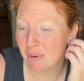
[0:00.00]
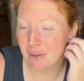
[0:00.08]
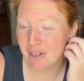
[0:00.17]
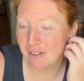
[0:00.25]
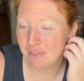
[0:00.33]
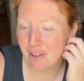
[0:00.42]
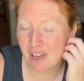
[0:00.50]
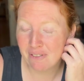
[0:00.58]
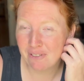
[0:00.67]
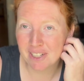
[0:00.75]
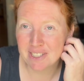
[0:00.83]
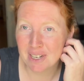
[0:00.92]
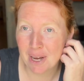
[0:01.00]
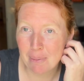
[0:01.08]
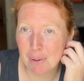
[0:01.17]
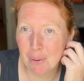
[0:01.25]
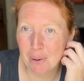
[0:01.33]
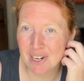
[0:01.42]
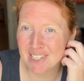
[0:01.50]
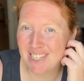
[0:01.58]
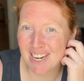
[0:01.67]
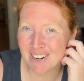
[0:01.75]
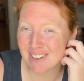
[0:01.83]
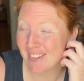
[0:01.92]
and fixed a couple words
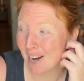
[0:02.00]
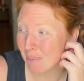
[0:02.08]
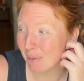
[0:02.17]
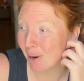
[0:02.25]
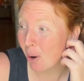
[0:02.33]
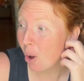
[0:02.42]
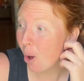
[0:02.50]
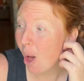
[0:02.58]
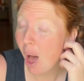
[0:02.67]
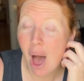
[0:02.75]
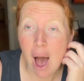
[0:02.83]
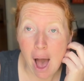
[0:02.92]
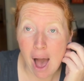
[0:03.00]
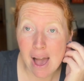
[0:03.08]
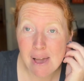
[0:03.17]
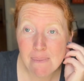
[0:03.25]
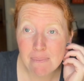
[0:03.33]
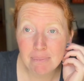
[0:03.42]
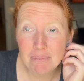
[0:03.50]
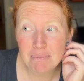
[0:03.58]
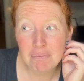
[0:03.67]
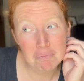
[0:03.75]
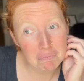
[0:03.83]
here and there, but I'm